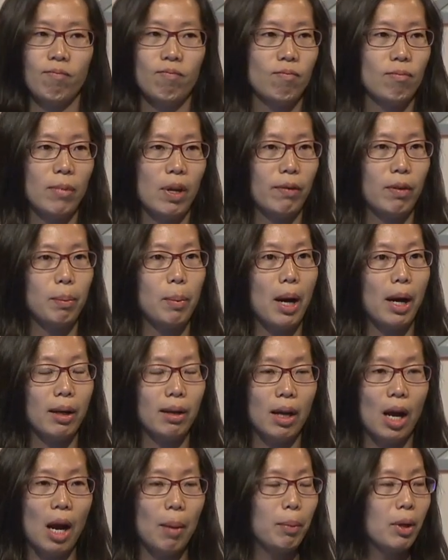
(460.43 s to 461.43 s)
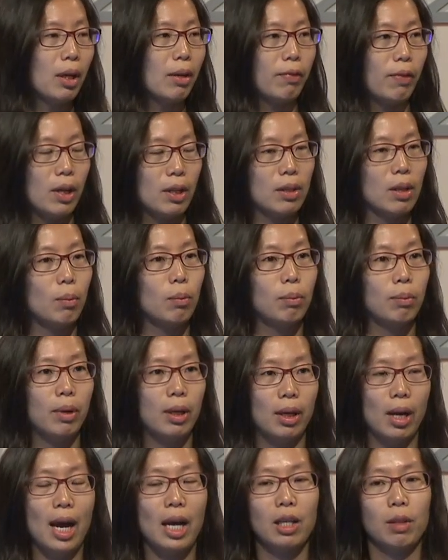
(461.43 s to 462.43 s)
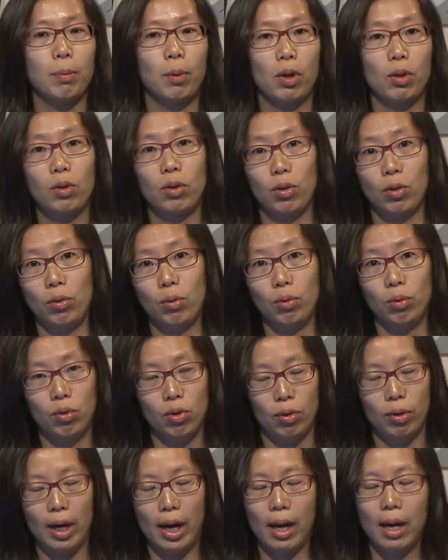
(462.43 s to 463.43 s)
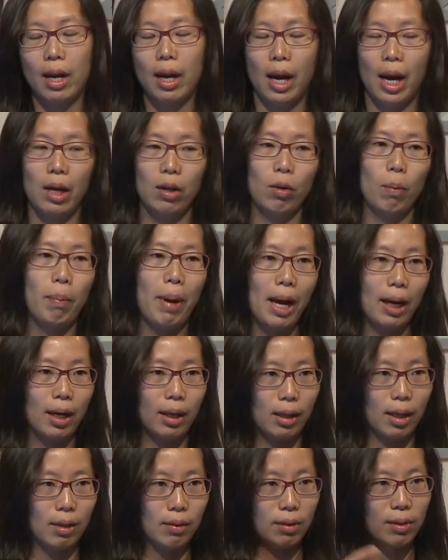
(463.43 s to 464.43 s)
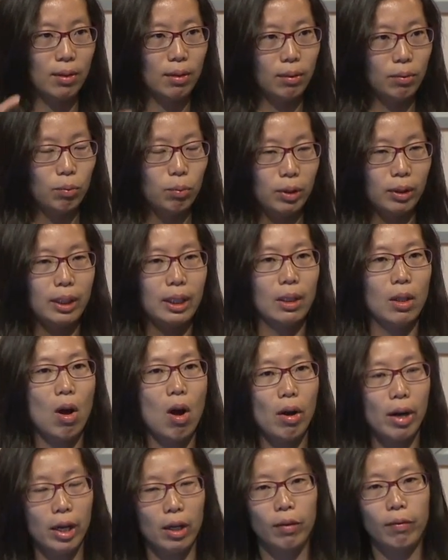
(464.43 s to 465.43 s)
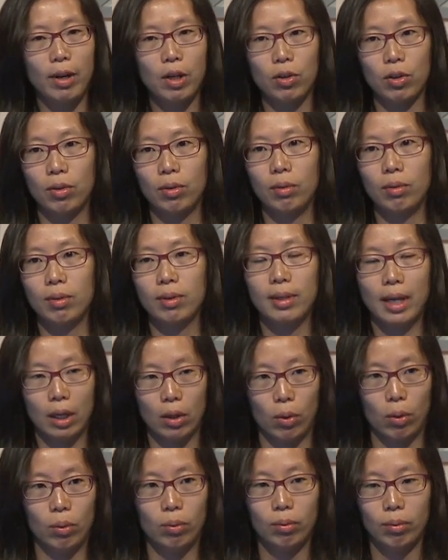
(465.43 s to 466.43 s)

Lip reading: Never mind. I'm going to find an expert to do that. And you're back at that really long innovation cycle.